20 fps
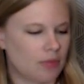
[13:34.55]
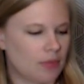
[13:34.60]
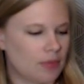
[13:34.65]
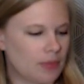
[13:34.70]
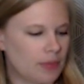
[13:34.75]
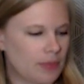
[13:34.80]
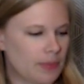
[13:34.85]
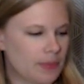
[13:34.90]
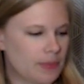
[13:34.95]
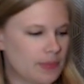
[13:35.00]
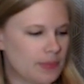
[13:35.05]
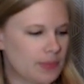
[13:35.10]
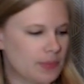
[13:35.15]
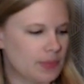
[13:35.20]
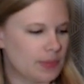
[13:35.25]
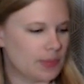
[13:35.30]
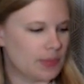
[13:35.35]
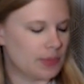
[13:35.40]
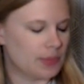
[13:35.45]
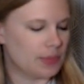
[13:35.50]

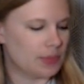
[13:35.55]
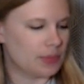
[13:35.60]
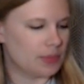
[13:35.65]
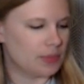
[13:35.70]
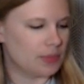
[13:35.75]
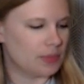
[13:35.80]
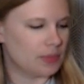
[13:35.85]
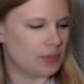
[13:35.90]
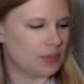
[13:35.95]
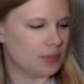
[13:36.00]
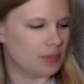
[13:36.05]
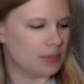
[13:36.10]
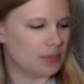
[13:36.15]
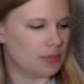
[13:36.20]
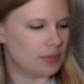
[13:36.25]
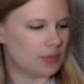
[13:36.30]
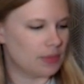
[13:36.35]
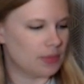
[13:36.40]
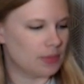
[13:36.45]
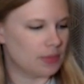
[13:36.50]

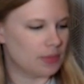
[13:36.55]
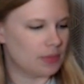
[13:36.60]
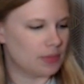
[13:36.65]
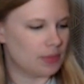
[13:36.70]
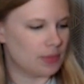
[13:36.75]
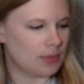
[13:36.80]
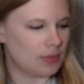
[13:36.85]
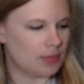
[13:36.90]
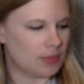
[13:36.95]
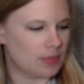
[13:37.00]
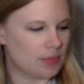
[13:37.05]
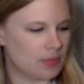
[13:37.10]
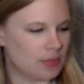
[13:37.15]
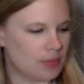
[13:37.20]
(silent)